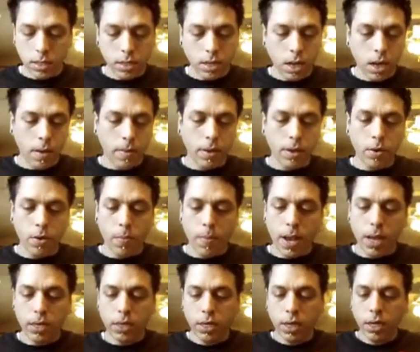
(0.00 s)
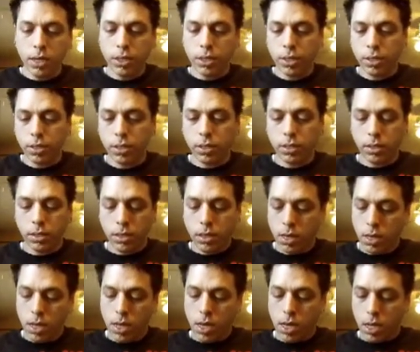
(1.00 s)
I mean, your imagination
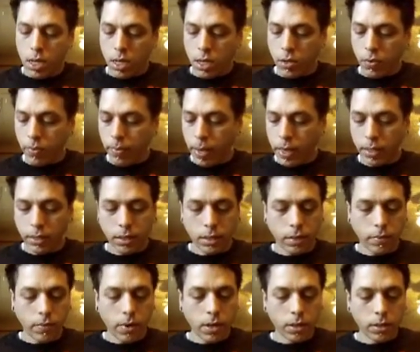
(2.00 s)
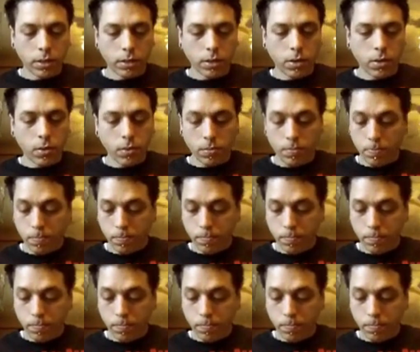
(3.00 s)
basically runs this whole